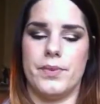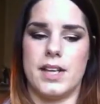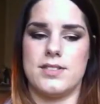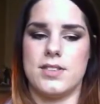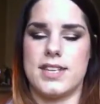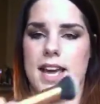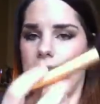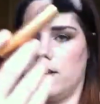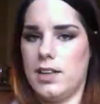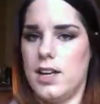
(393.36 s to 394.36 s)
As soon as
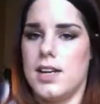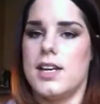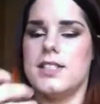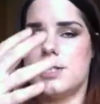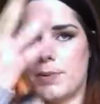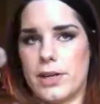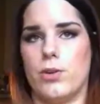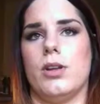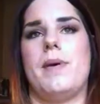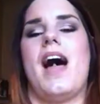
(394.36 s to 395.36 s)
I spread it
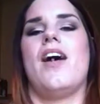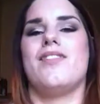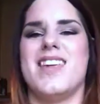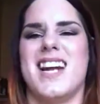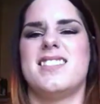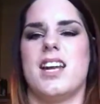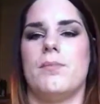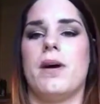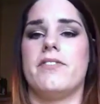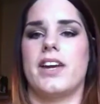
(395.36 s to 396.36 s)
all about, then I
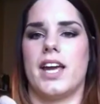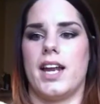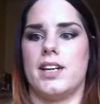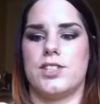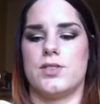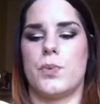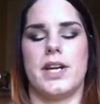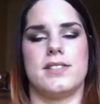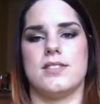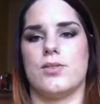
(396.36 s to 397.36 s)
started buffing, and it just
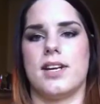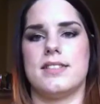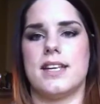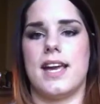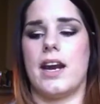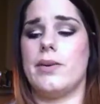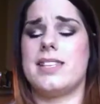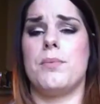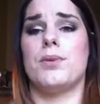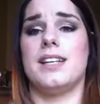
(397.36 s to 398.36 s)
went in so nicely, and I was
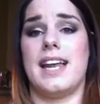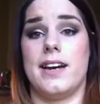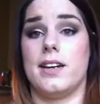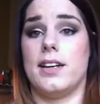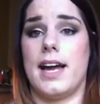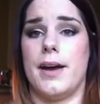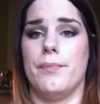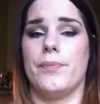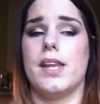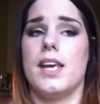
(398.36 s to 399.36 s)
able to layer
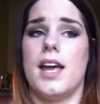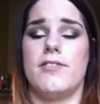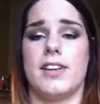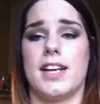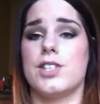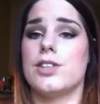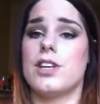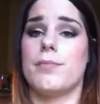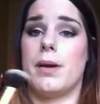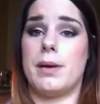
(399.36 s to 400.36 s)
a foundation on
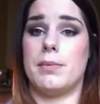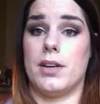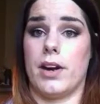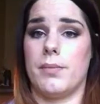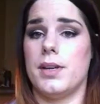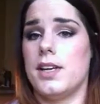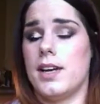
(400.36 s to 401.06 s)
top of my BB cream.